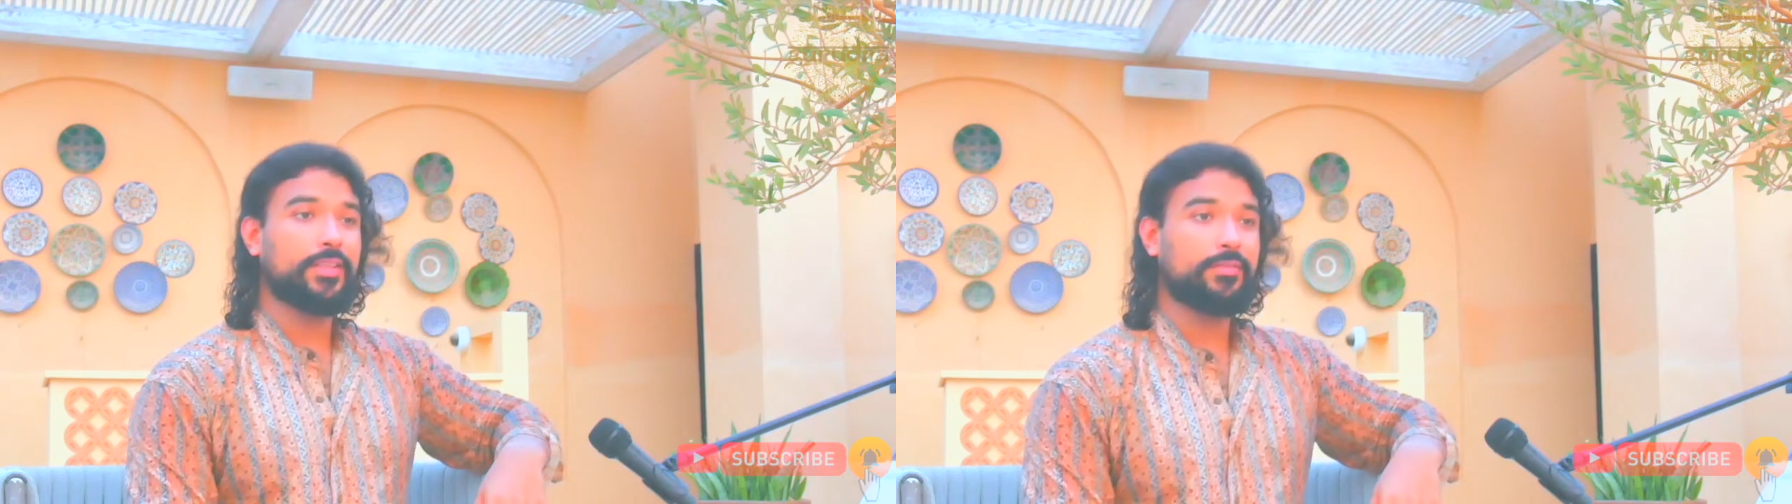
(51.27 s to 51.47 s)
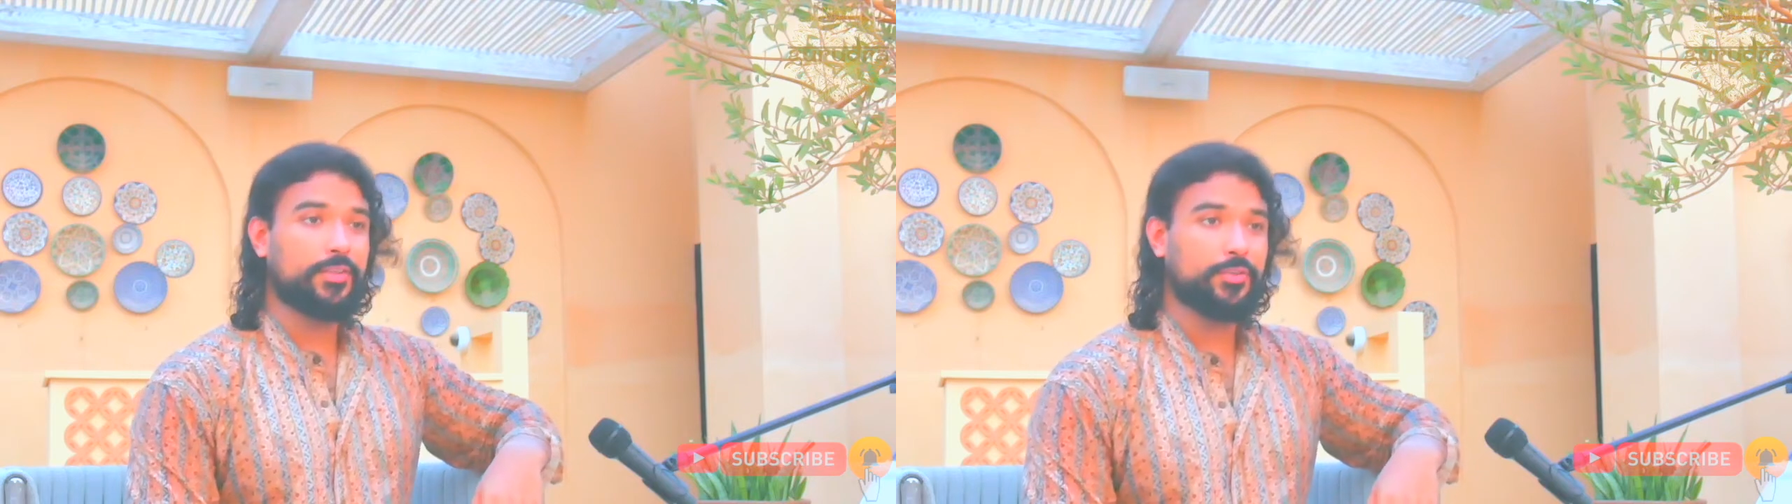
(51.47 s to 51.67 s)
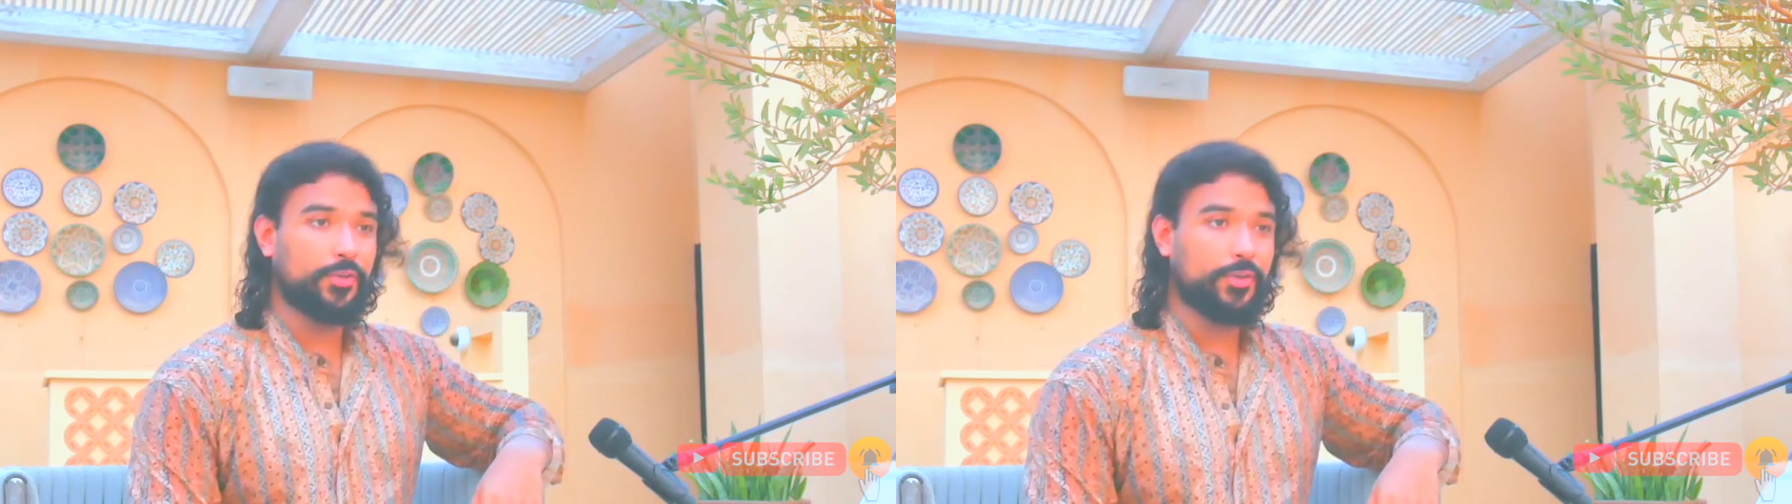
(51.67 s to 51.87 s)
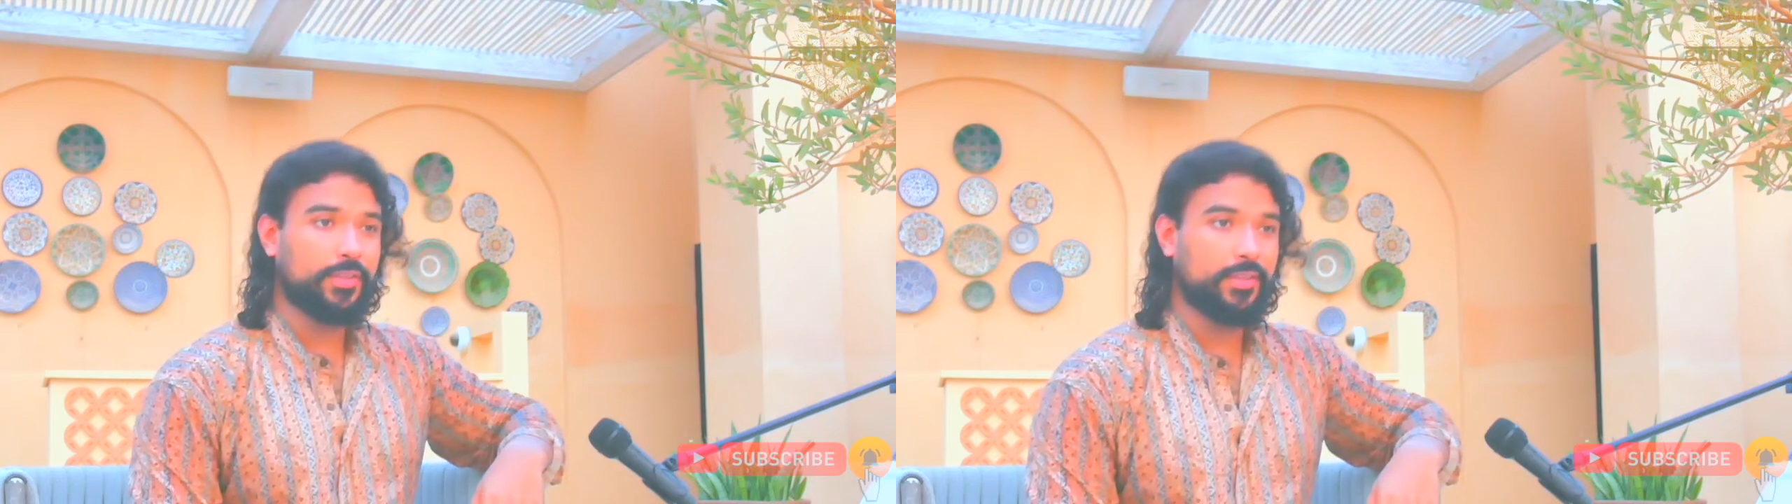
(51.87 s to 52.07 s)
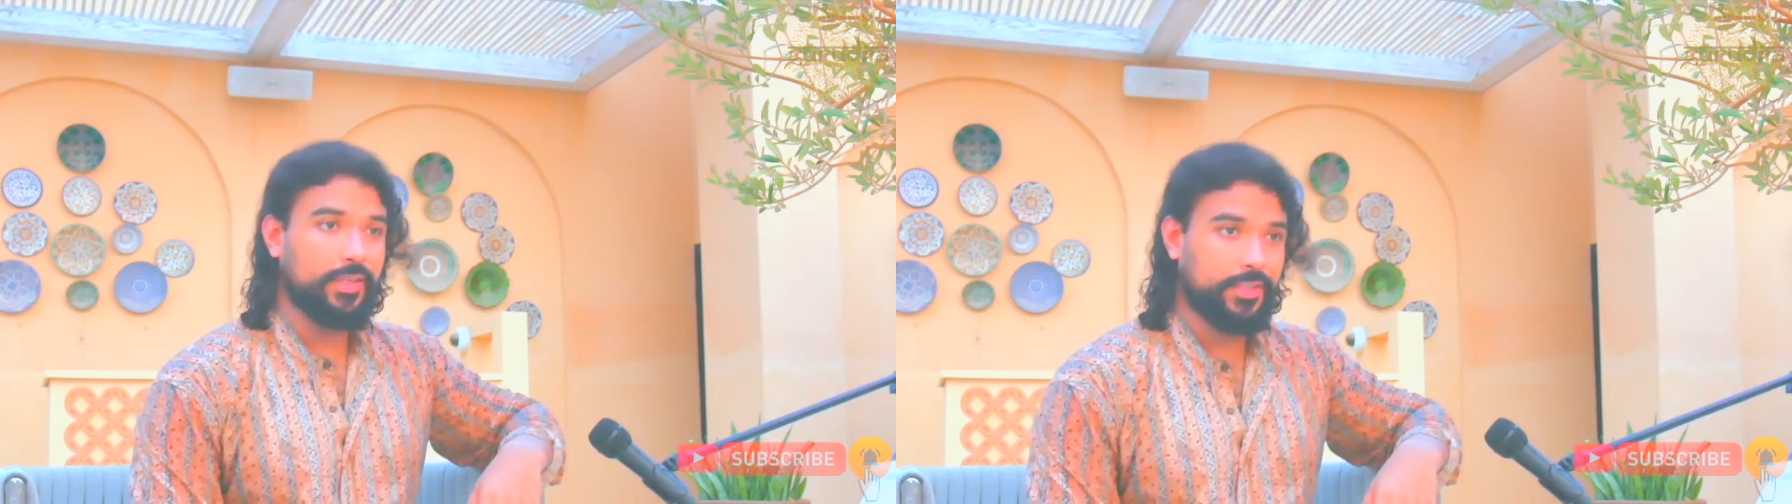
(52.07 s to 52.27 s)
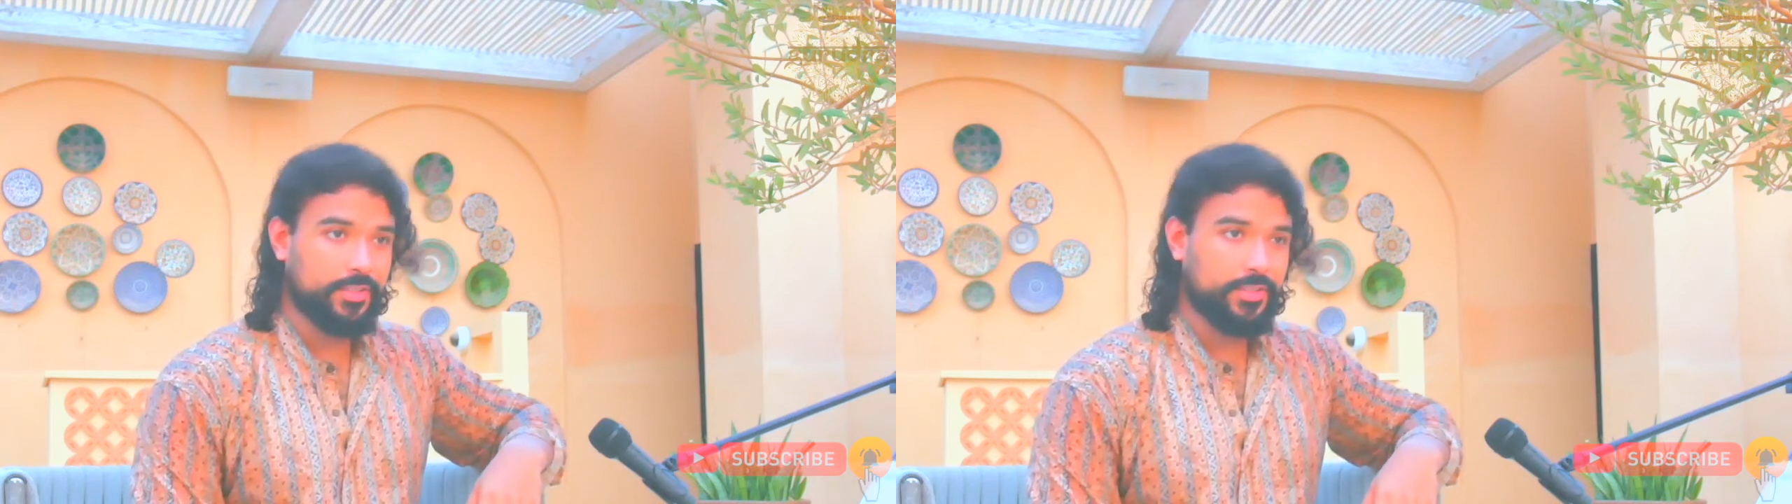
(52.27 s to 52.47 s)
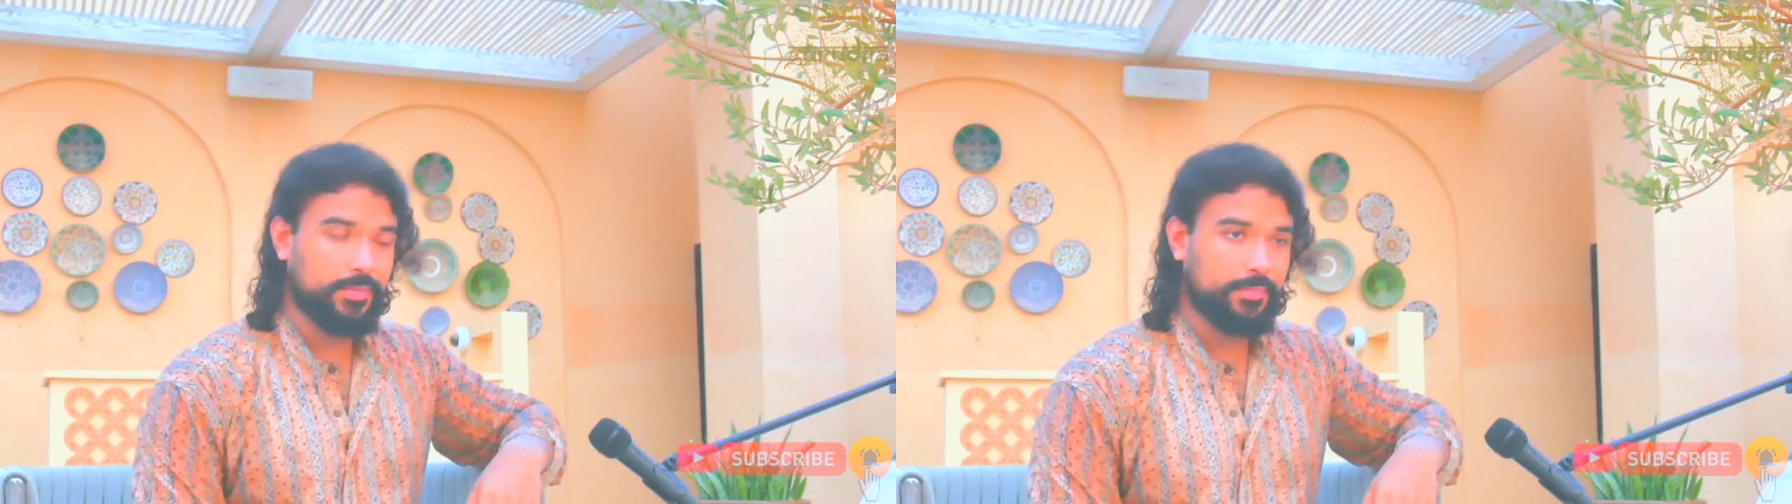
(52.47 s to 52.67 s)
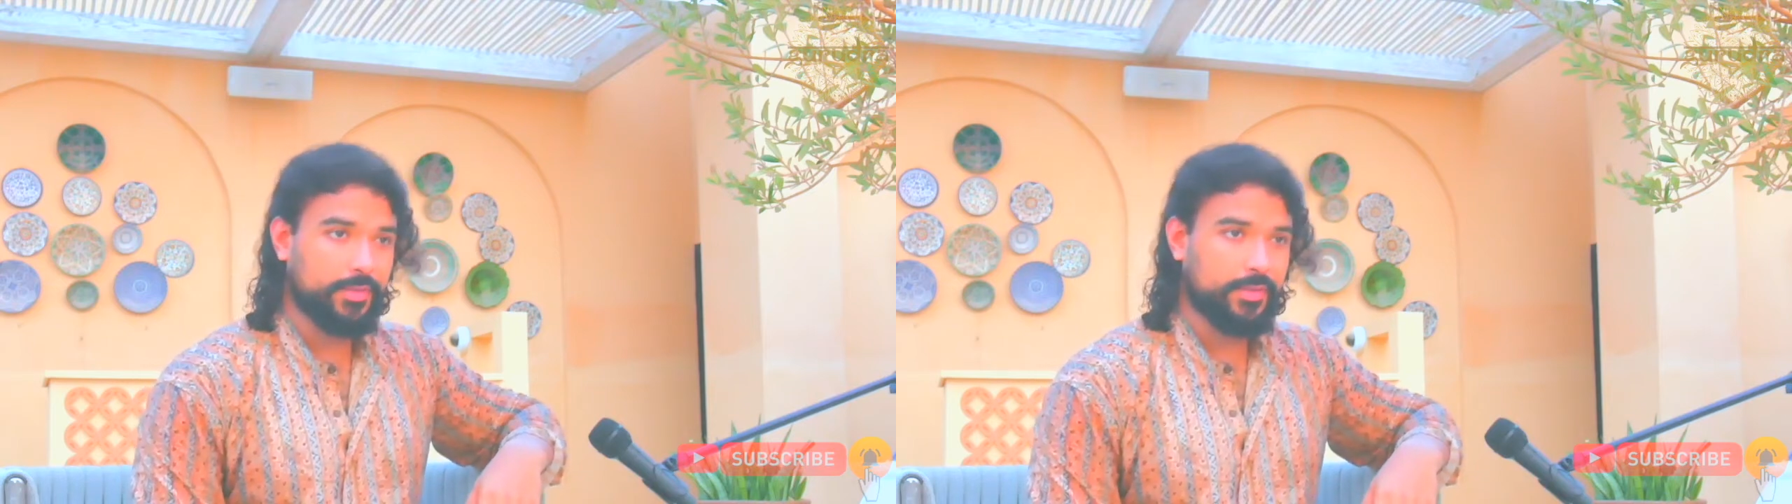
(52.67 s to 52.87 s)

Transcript: they went wrong in the relationship,